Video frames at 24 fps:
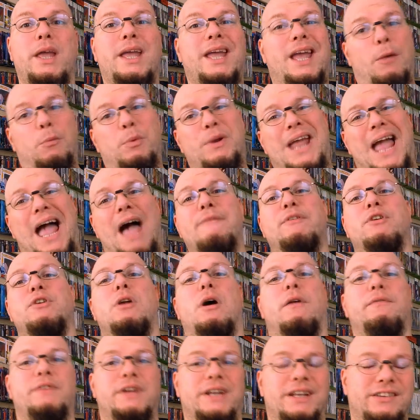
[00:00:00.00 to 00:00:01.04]
and we have
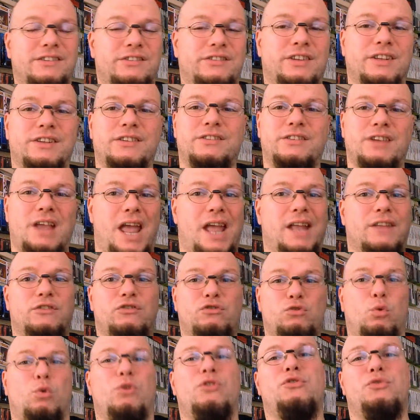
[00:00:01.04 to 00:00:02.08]
enough instants and
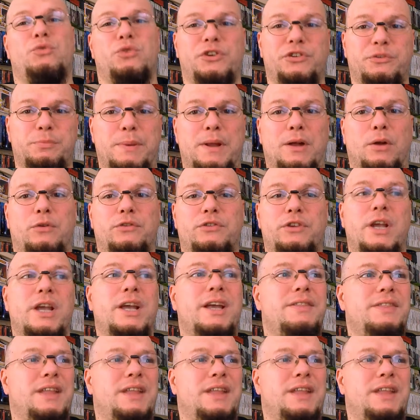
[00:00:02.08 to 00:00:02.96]
sorcery spells